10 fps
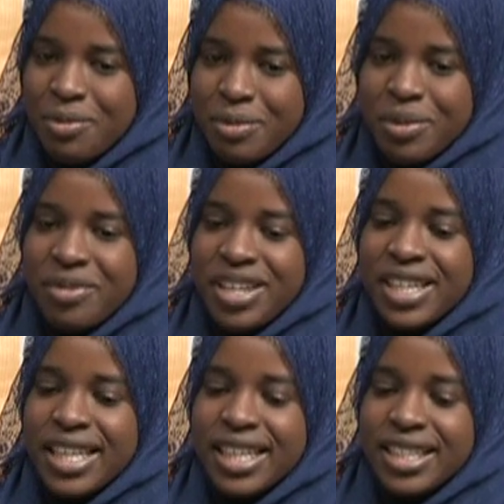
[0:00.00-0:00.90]
from a
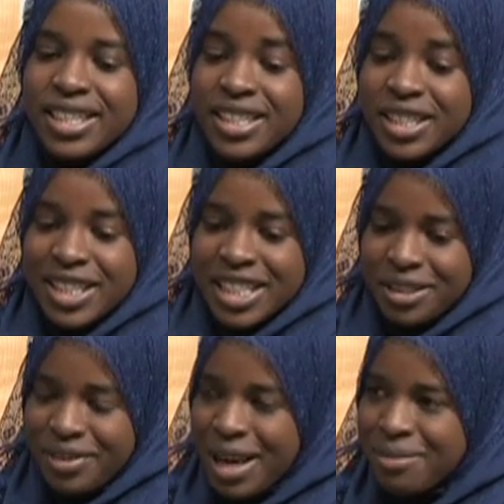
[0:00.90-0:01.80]
very
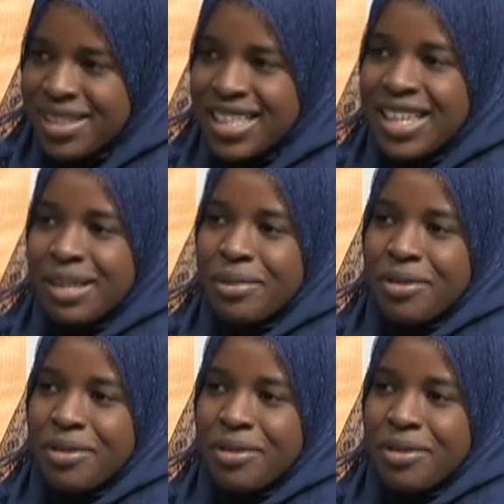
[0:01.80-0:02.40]
serious family, um,